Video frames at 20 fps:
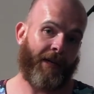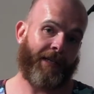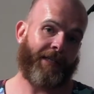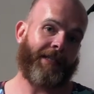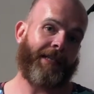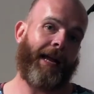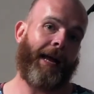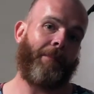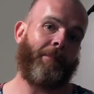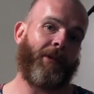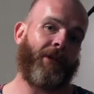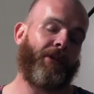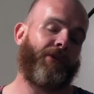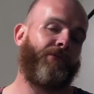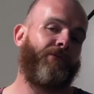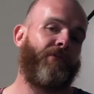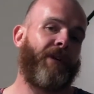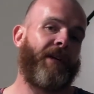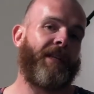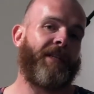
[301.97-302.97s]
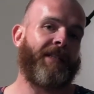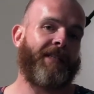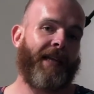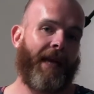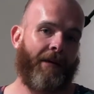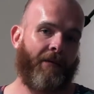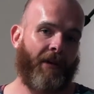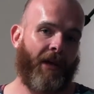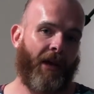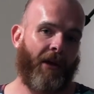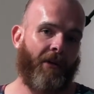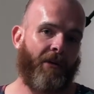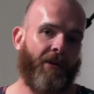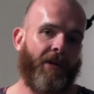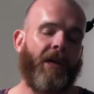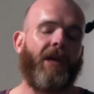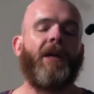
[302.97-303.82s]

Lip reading: It's an app that's free to download.